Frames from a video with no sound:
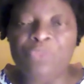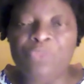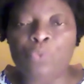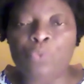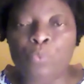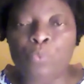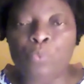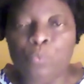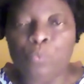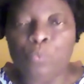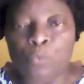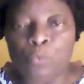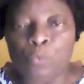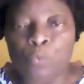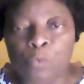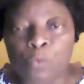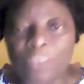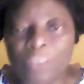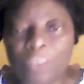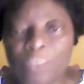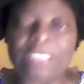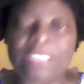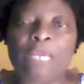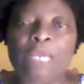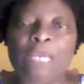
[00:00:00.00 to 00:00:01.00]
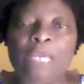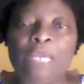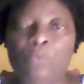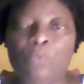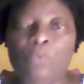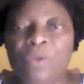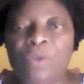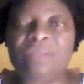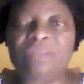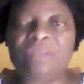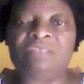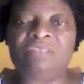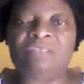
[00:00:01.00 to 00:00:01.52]
the written
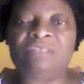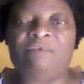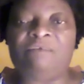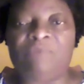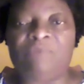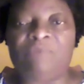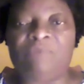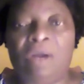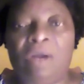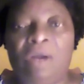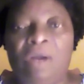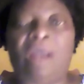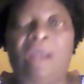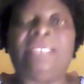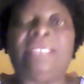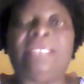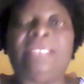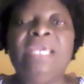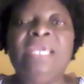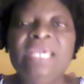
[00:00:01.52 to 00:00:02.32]
words of God.